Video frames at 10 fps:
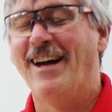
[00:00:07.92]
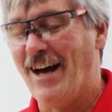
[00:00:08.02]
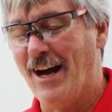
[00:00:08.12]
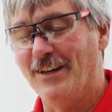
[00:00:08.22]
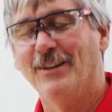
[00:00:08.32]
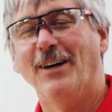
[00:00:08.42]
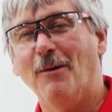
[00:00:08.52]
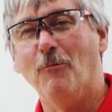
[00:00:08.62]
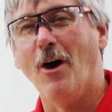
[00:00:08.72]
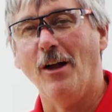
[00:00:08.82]
Hi,
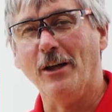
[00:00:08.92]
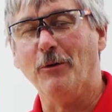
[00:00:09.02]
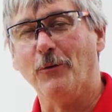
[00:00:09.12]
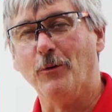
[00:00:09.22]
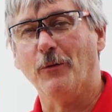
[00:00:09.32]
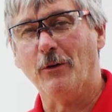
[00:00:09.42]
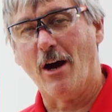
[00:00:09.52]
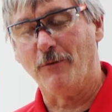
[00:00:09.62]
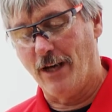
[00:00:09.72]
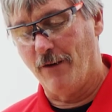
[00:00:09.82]
I'm Wally with Roofing it
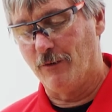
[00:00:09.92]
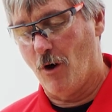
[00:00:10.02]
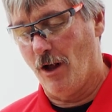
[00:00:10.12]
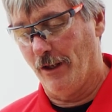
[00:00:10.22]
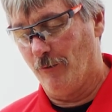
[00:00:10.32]
Right with Dave and Wally.